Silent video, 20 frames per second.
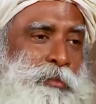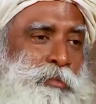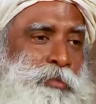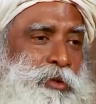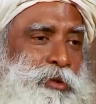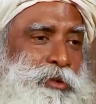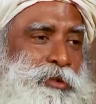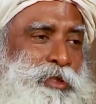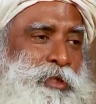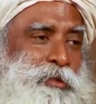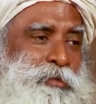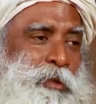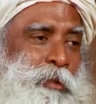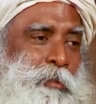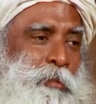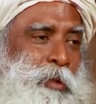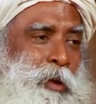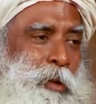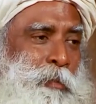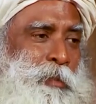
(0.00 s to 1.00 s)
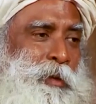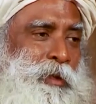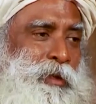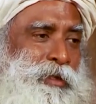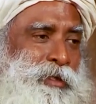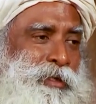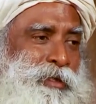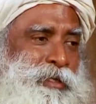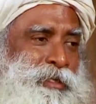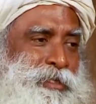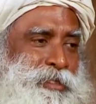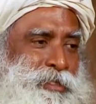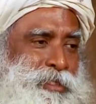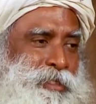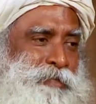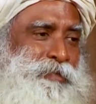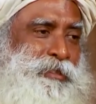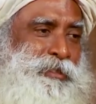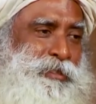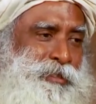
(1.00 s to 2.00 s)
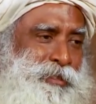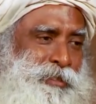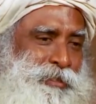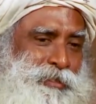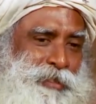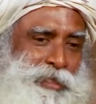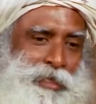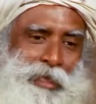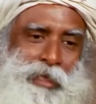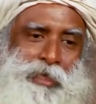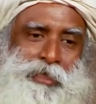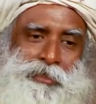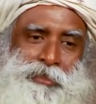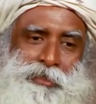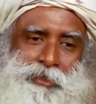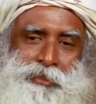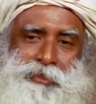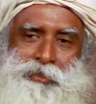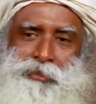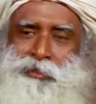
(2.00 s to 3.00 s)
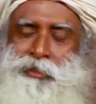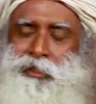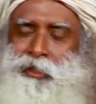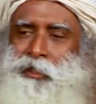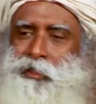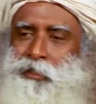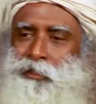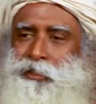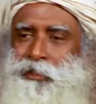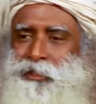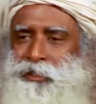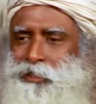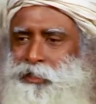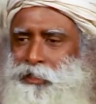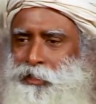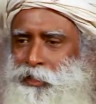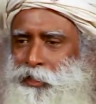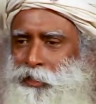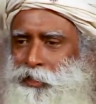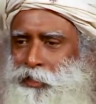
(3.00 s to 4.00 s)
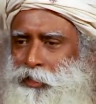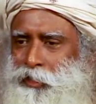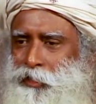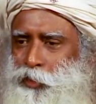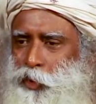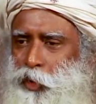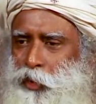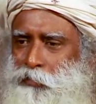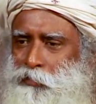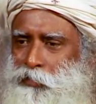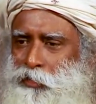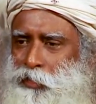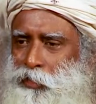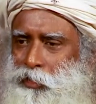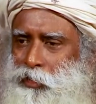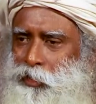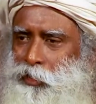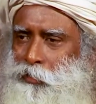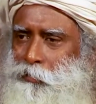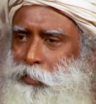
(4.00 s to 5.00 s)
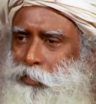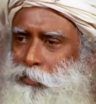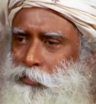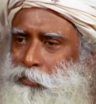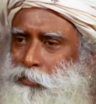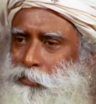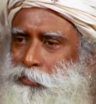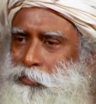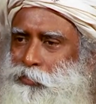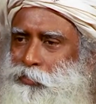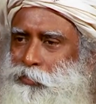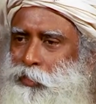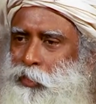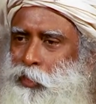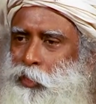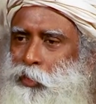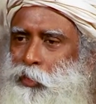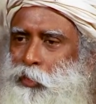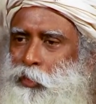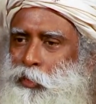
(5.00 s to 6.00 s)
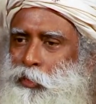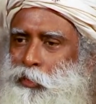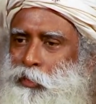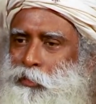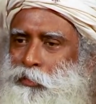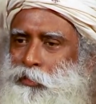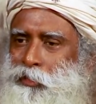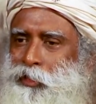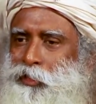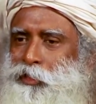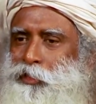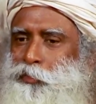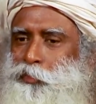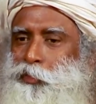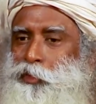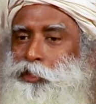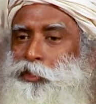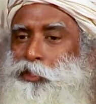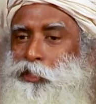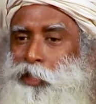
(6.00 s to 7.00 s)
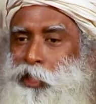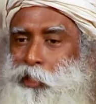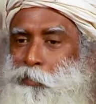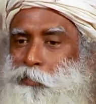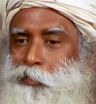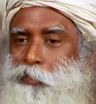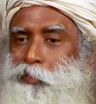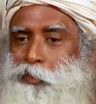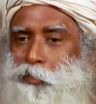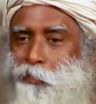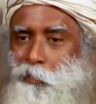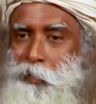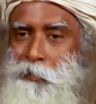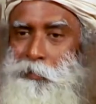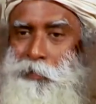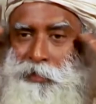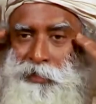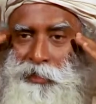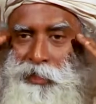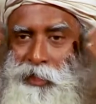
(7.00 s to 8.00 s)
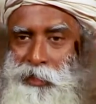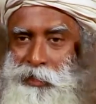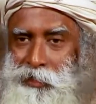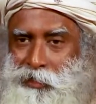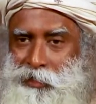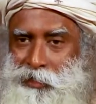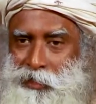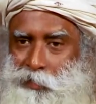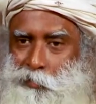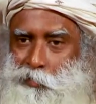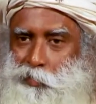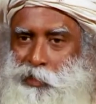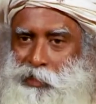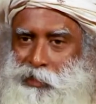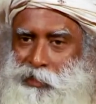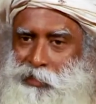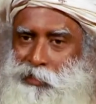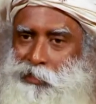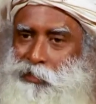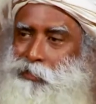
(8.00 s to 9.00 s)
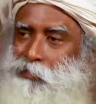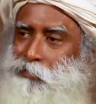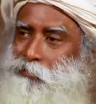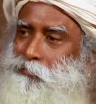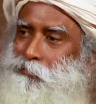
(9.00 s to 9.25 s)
the books that were popular in 70s and 80s, this generation has not even heard about those things which shaped those people's psyche completely.